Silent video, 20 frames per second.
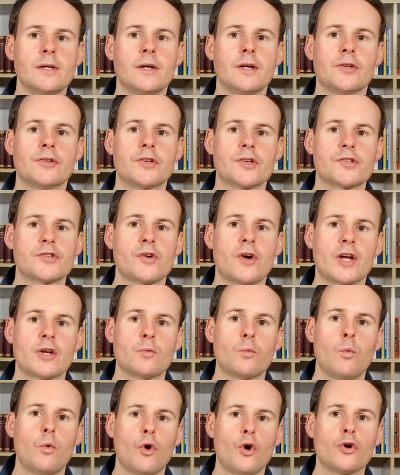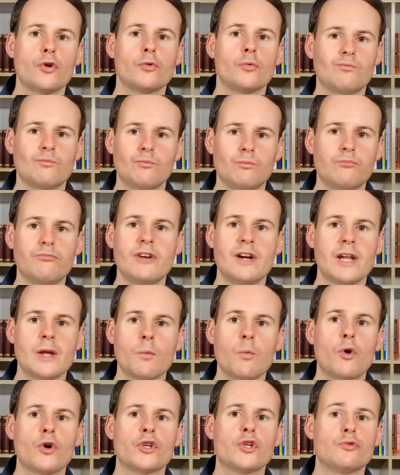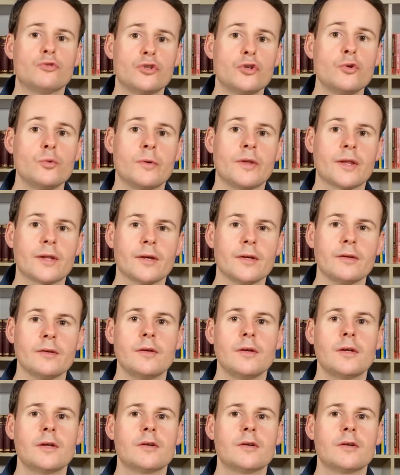and decide what you do with it,